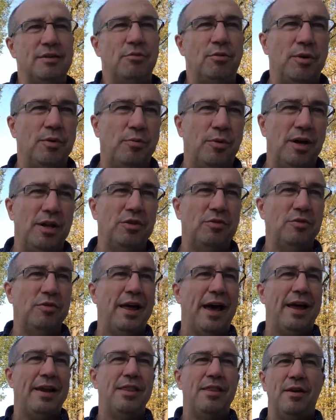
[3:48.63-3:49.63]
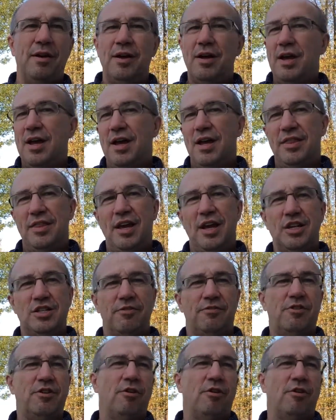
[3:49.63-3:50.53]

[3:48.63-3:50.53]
We want to do that in the age of